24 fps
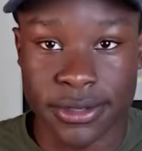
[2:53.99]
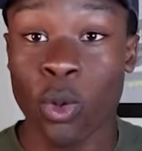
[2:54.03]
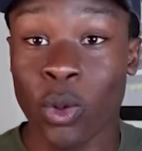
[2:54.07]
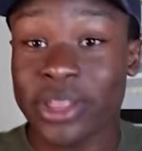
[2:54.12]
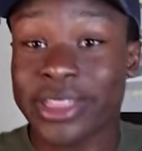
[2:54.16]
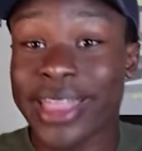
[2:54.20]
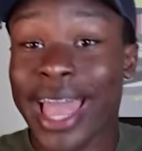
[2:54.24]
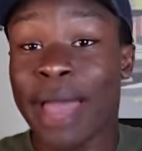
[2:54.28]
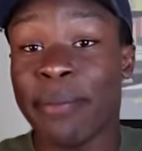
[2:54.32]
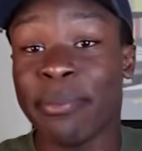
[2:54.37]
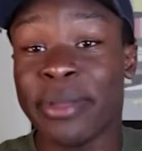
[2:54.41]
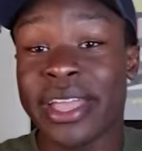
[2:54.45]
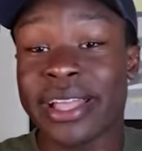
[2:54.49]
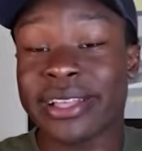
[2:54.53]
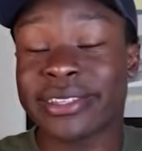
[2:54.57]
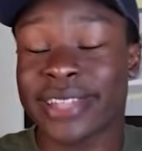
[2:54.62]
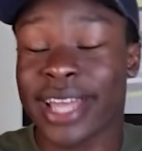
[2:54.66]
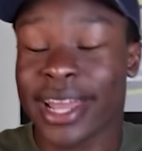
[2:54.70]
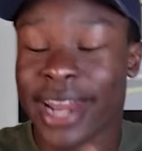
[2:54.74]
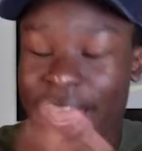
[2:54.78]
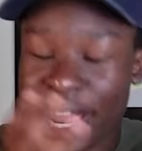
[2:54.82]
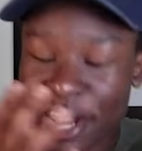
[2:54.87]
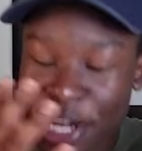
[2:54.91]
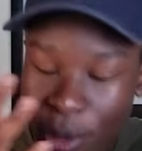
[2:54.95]
With that being
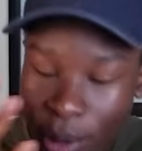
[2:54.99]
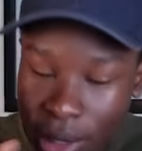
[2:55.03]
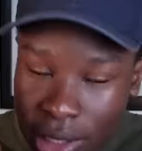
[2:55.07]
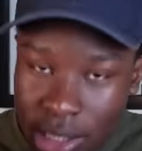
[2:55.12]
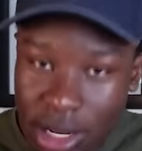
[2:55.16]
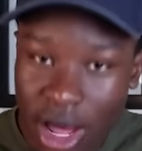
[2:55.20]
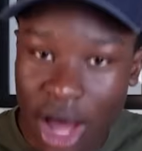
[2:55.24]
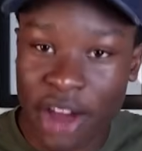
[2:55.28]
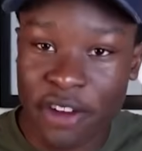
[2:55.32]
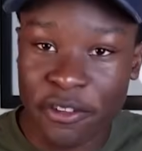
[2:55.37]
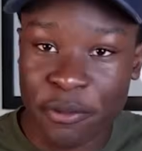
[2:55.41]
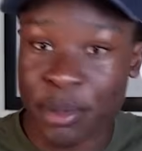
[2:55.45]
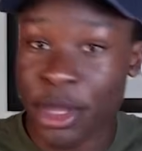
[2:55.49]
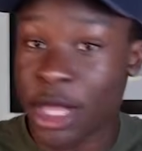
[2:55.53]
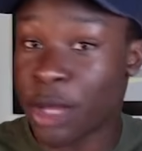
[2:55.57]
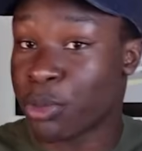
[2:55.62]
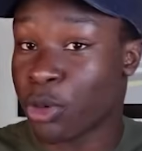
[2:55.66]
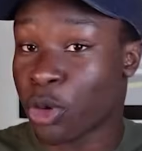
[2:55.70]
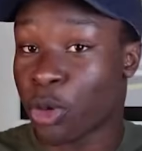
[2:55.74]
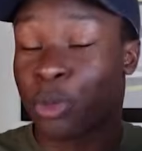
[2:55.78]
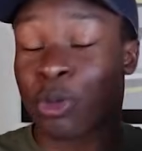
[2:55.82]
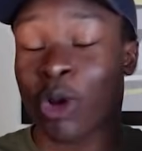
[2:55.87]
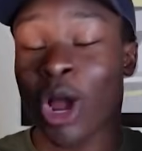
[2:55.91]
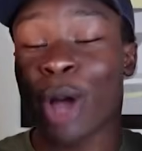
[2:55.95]
said, I know a lot of
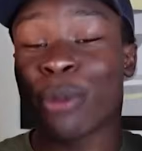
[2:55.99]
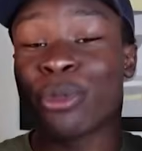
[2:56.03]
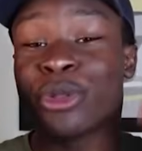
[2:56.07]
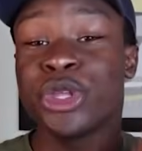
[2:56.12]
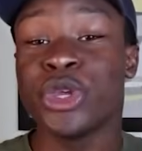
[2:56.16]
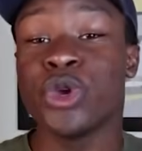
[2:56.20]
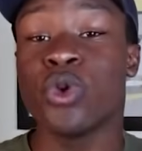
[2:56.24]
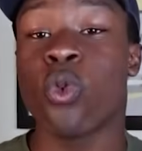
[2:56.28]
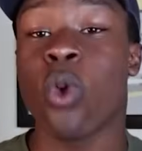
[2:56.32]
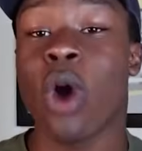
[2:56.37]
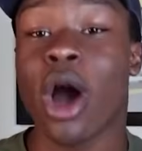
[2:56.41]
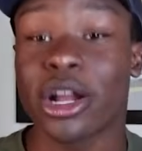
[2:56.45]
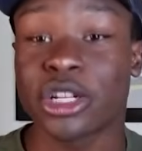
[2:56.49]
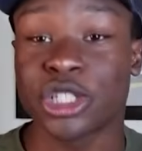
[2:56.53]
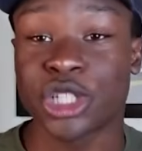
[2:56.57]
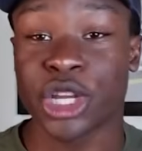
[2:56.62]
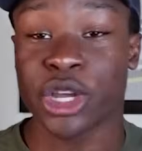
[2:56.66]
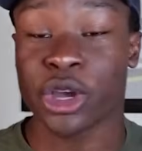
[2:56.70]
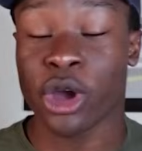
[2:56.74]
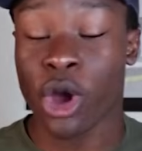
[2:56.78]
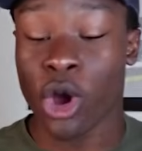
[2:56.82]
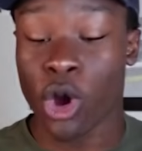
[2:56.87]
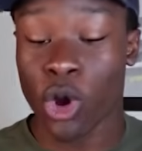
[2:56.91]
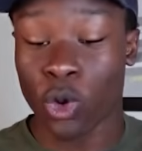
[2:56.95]
people, probably you
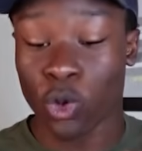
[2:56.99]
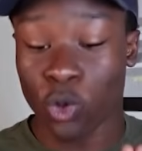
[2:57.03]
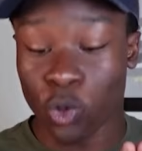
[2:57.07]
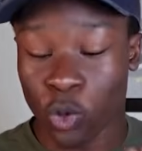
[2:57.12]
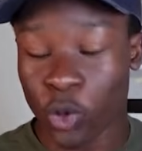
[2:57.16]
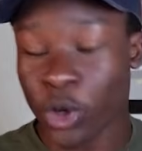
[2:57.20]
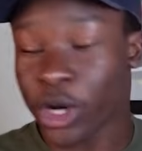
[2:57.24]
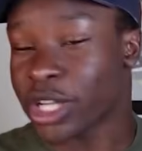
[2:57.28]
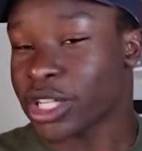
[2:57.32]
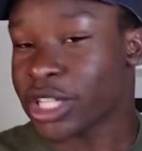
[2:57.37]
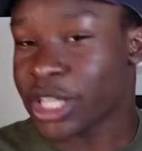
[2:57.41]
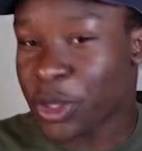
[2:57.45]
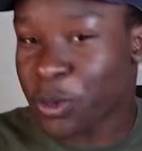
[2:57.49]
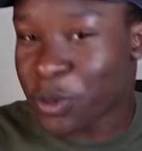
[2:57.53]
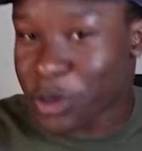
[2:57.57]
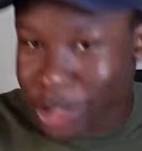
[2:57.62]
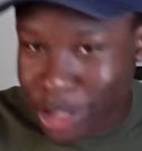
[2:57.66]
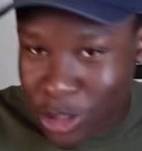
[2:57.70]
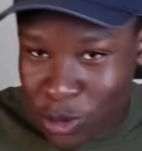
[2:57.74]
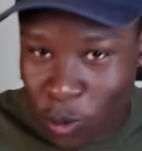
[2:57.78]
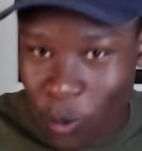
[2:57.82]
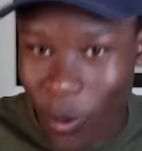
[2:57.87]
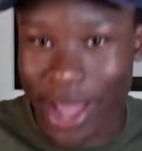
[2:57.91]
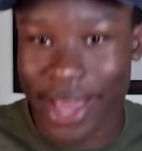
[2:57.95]
watching, really we're
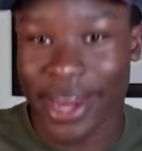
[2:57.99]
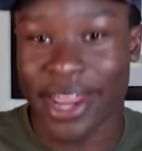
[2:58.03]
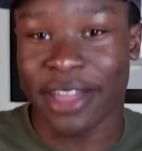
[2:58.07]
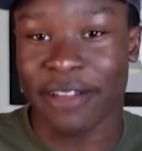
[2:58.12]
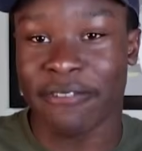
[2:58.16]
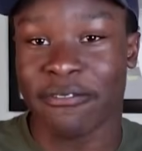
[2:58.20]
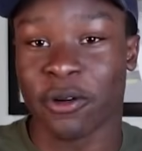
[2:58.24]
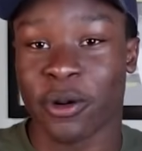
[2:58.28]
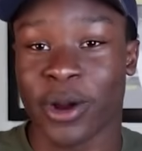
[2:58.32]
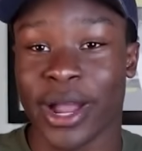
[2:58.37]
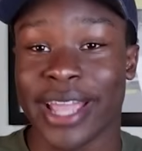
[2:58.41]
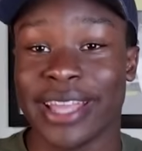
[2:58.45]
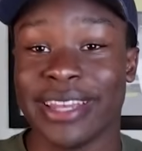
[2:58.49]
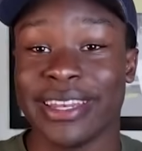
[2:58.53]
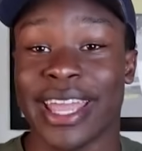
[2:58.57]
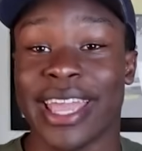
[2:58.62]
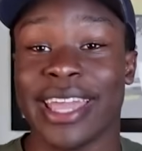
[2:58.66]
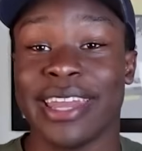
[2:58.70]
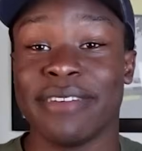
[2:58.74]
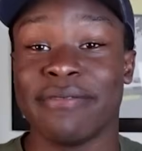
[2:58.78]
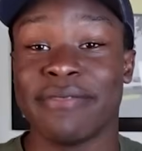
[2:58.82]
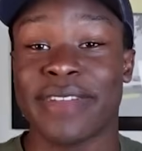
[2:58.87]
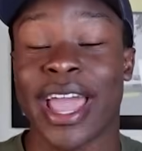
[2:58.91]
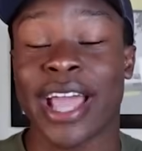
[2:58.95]
just waiting for a
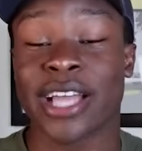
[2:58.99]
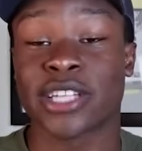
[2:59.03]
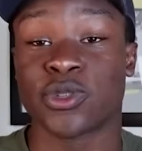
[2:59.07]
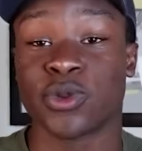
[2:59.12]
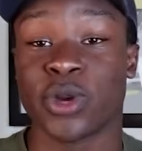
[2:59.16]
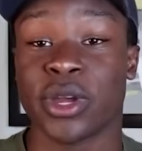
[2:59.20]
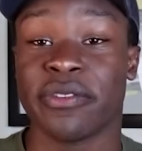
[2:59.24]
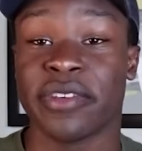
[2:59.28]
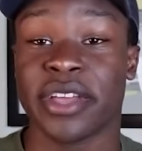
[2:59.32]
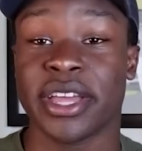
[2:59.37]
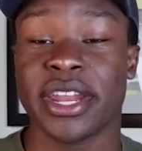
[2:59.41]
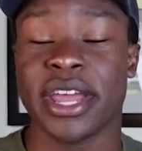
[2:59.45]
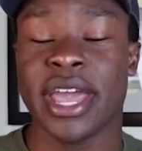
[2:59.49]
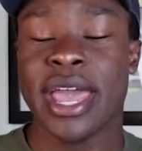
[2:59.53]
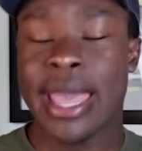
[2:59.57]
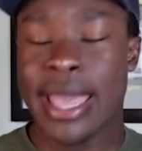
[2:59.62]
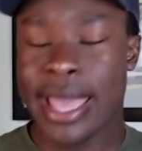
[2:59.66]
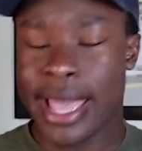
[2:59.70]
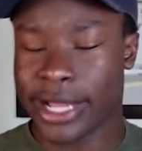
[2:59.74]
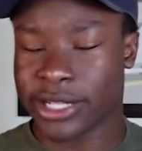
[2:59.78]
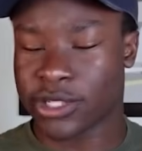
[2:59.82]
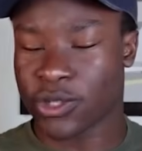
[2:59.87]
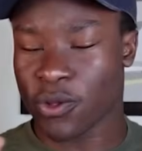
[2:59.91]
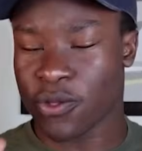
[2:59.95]
native NACS Rivian,
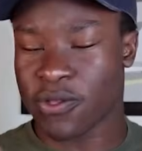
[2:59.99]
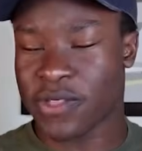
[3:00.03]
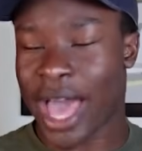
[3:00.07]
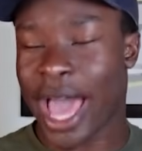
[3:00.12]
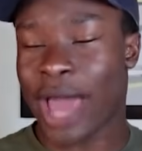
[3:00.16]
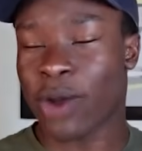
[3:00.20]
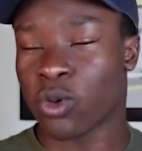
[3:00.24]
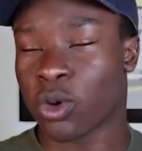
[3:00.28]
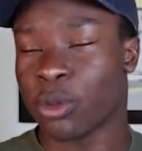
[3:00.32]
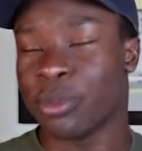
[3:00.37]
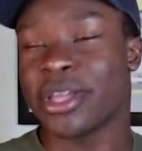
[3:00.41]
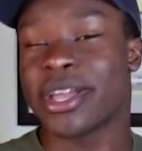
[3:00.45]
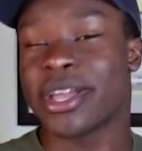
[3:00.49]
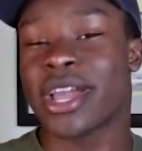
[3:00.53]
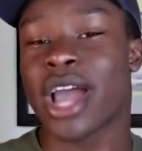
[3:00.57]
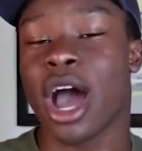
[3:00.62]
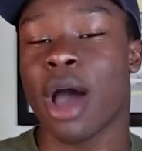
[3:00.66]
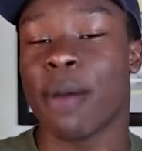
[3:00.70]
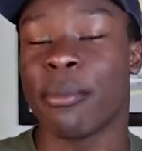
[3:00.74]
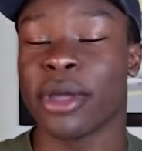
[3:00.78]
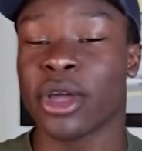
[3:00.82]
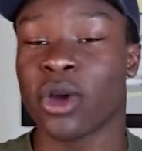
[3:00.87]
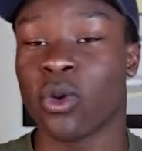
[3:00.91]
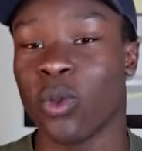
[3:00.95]
and so that will be
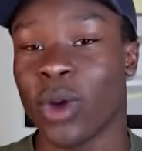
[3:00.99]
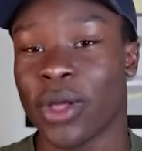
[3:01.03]
coming